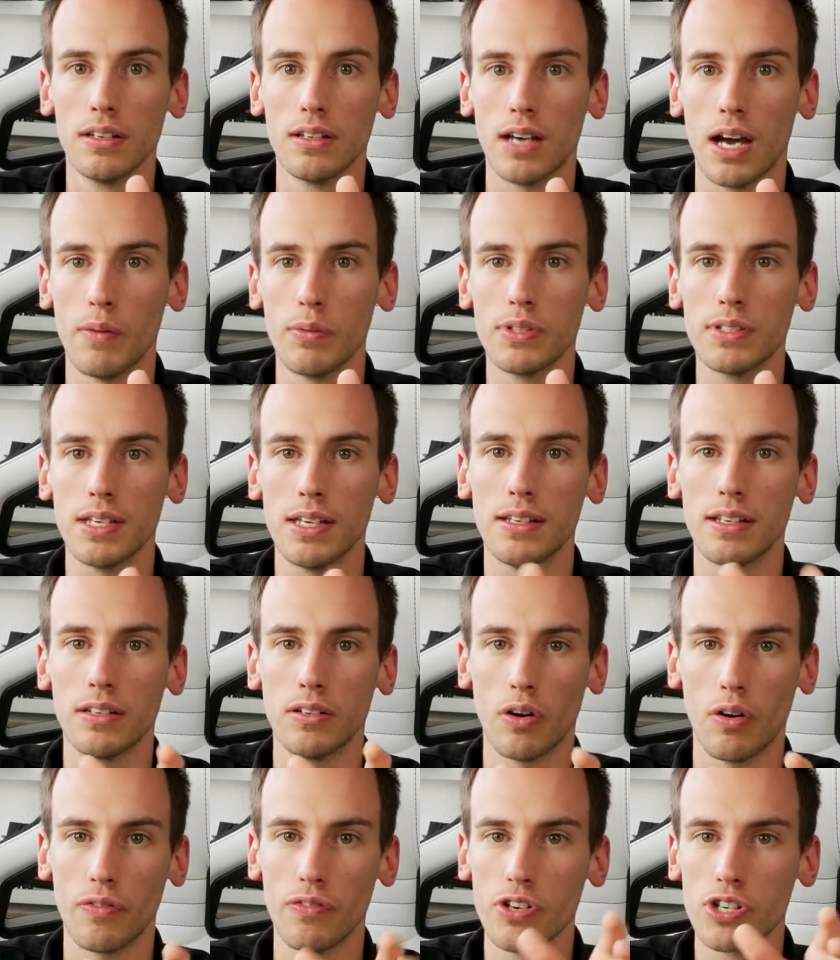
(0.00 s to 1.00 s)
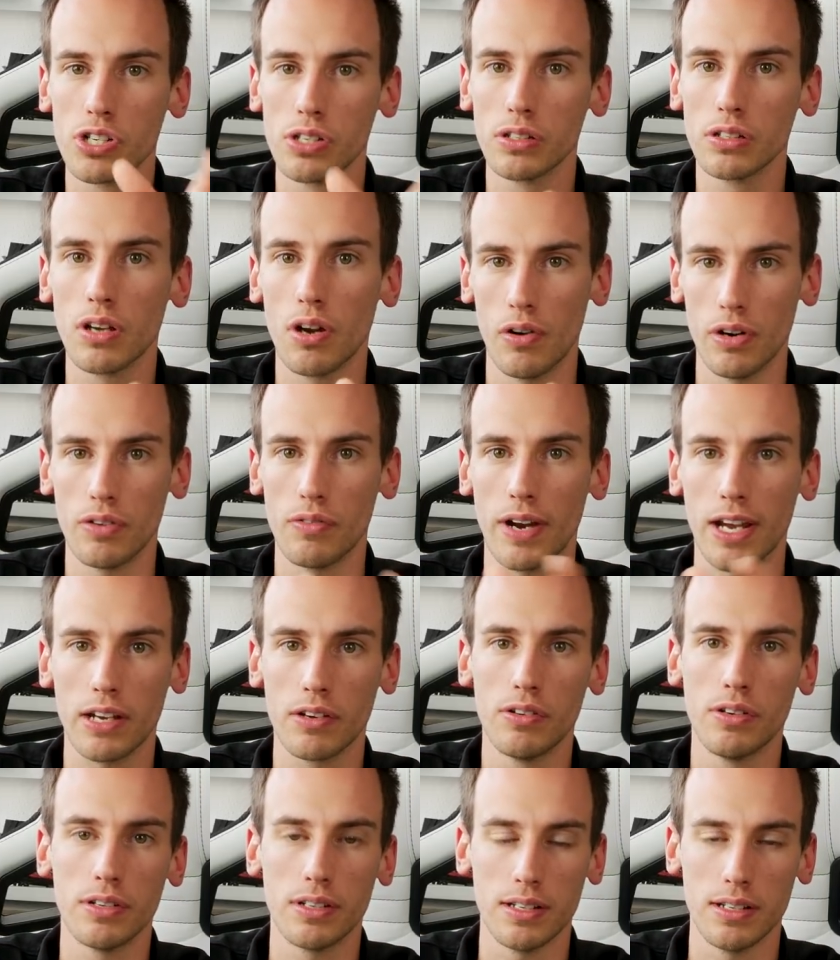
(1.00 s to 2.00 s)
I would say that the official current
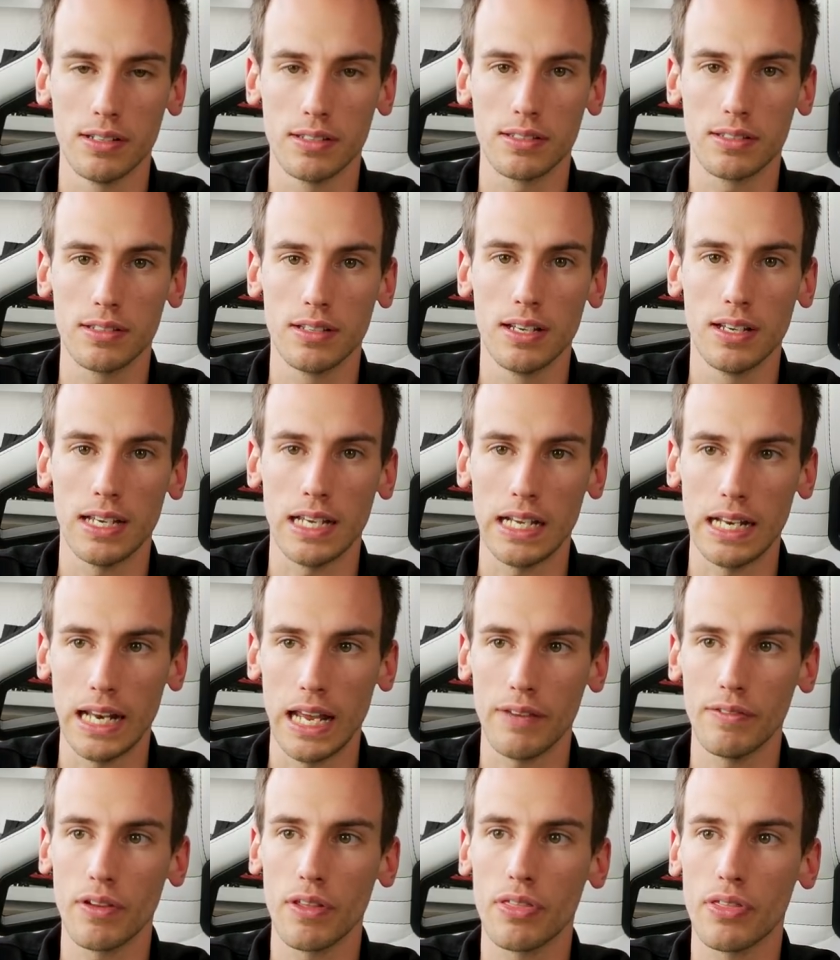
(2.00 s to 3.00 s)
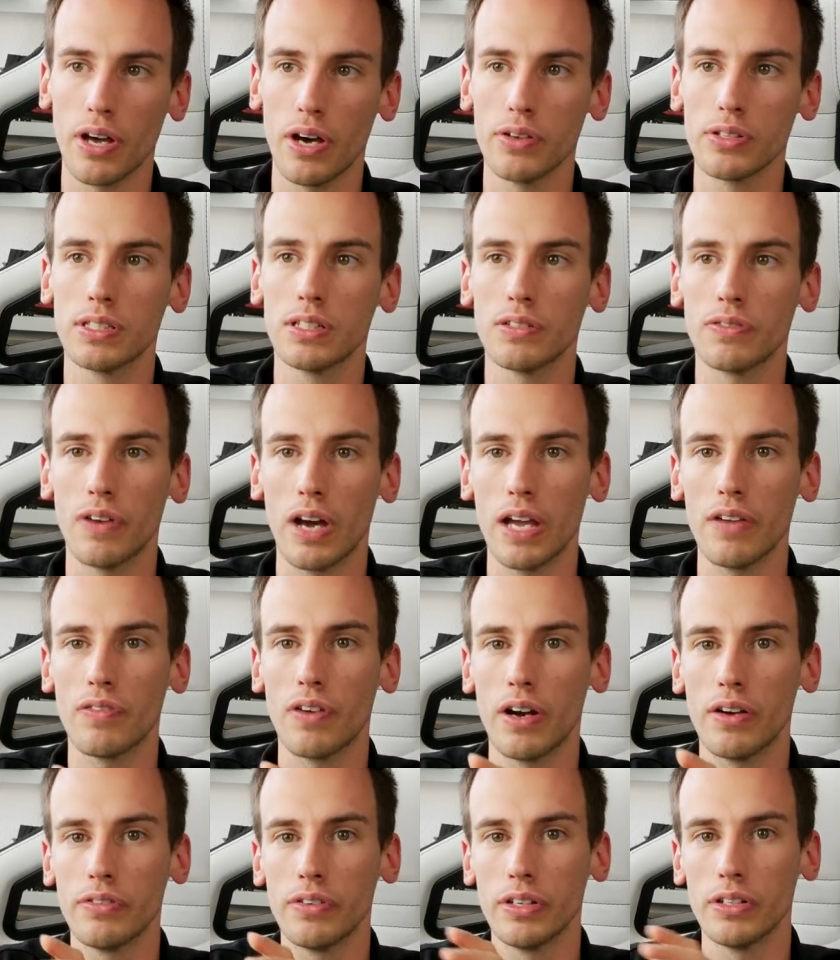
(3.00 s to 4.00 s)
record is
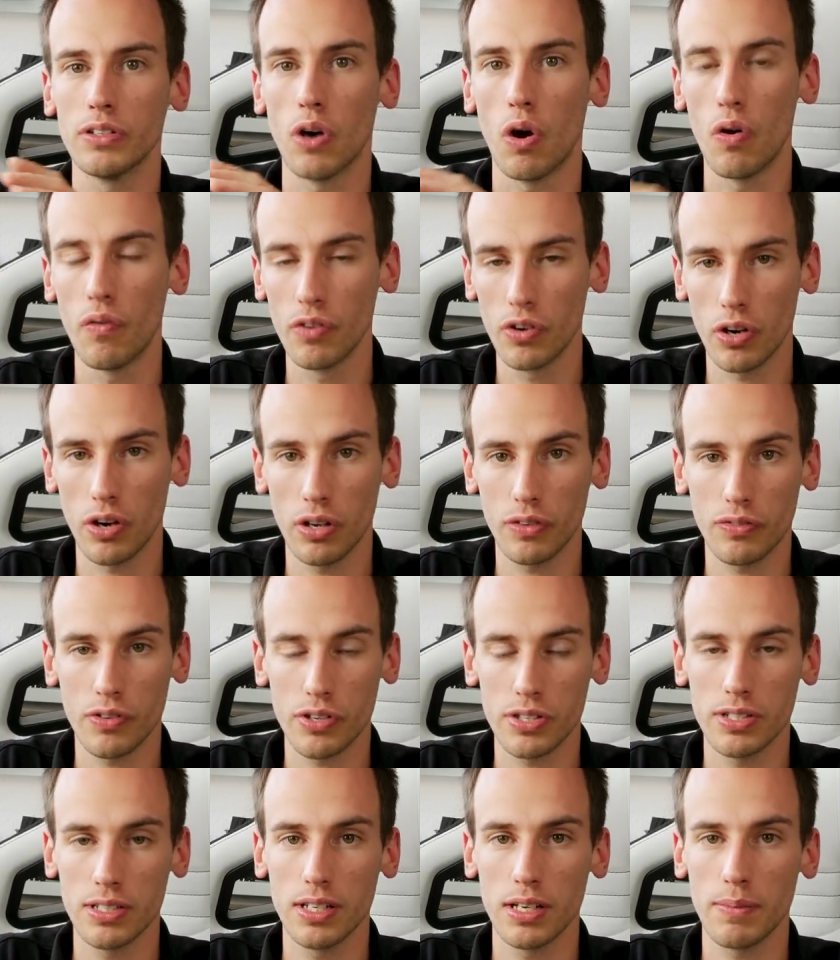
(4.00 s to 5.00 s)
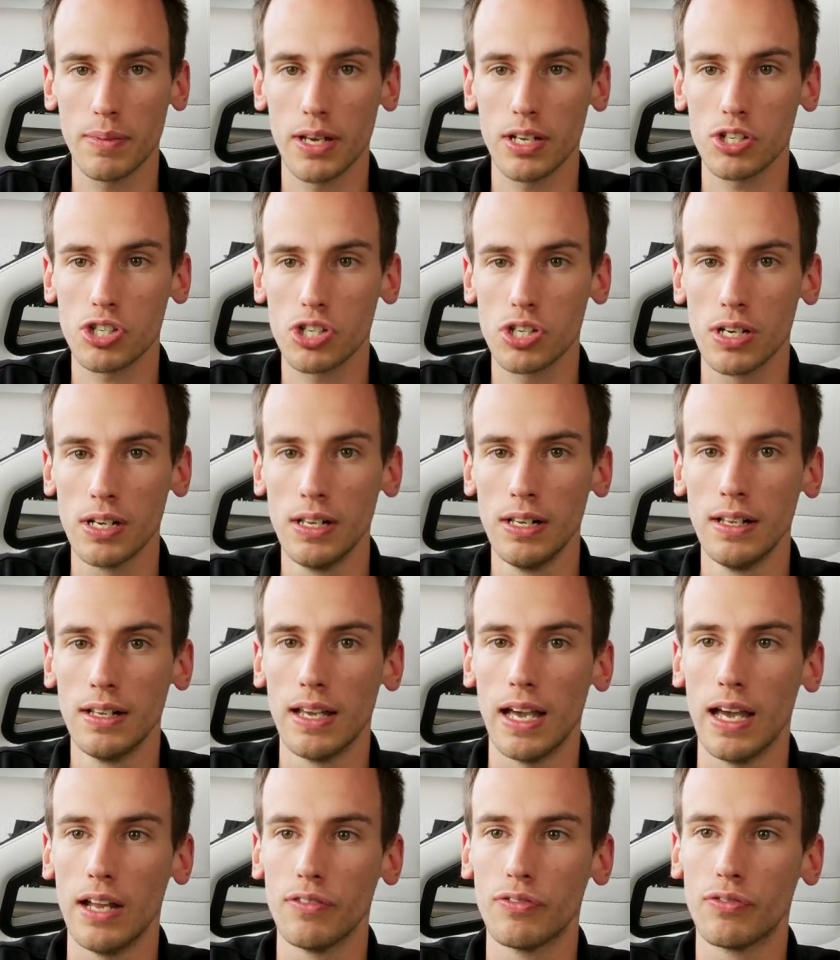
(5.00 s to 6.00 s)
11,500 overall for Cinebench
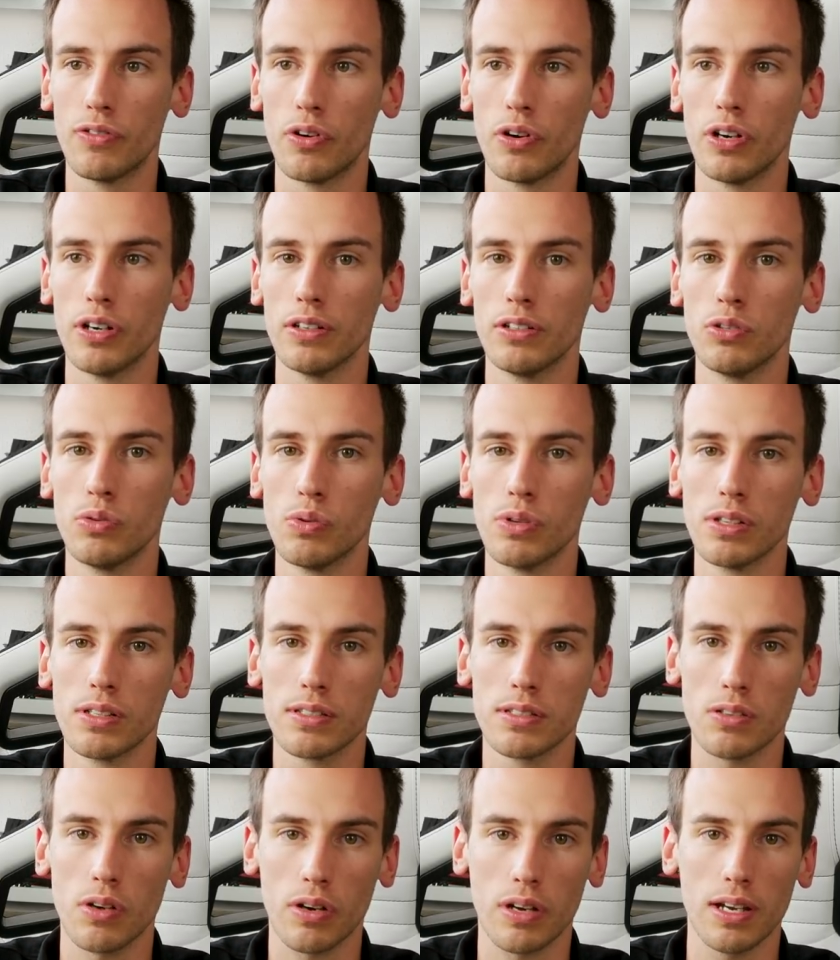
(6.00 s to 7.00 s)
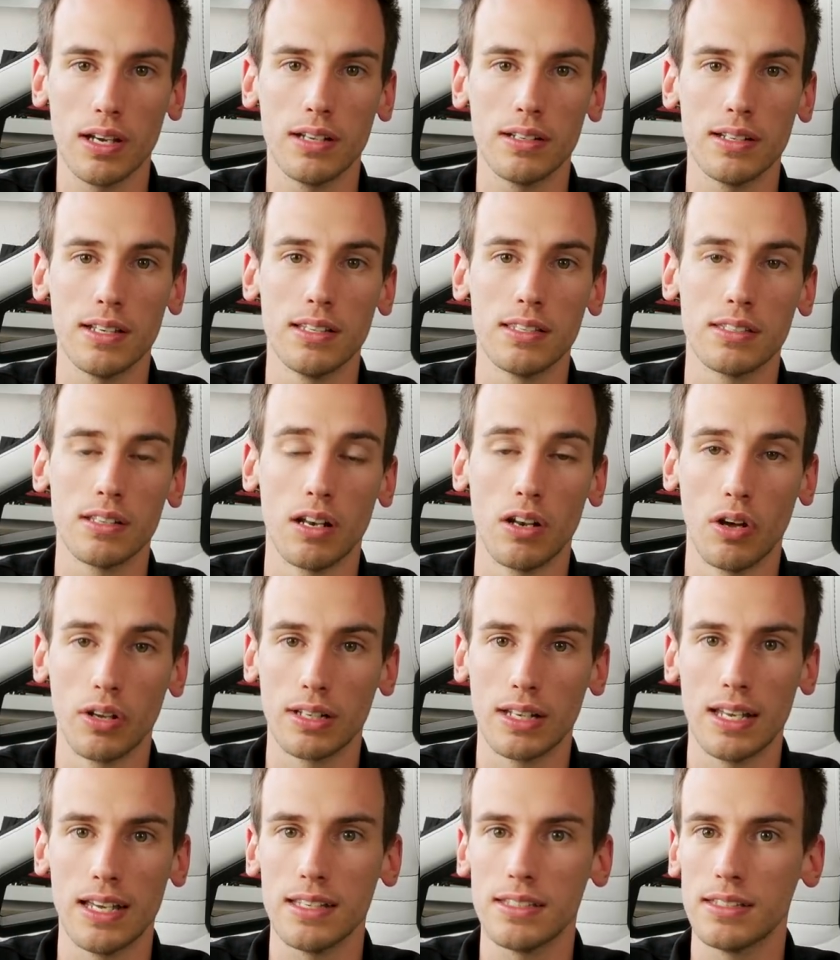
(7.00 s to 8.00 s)
and for dual socket it's a
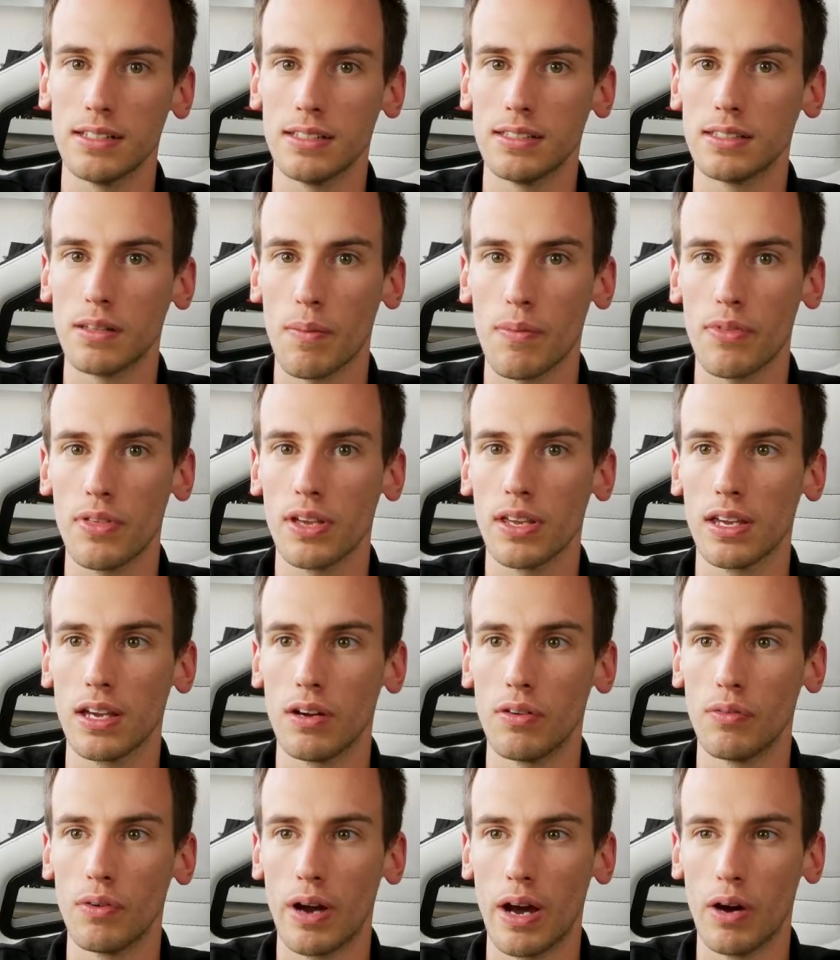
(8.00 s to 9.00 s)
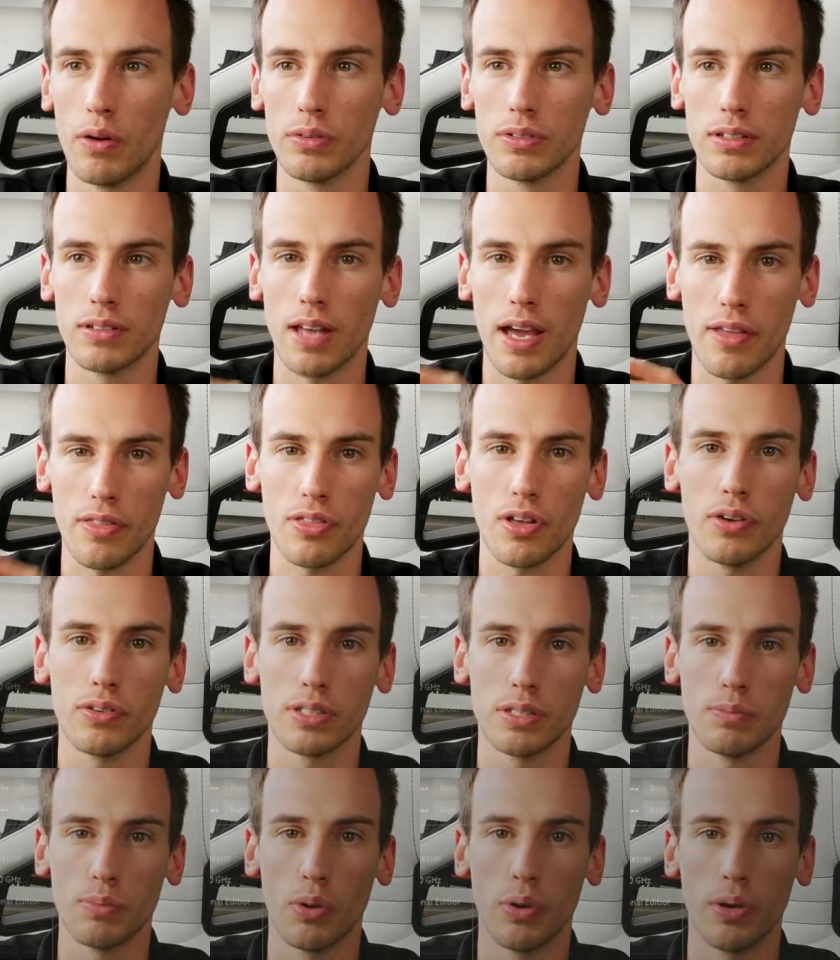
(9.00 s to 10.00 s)
lot less, it's something around 9000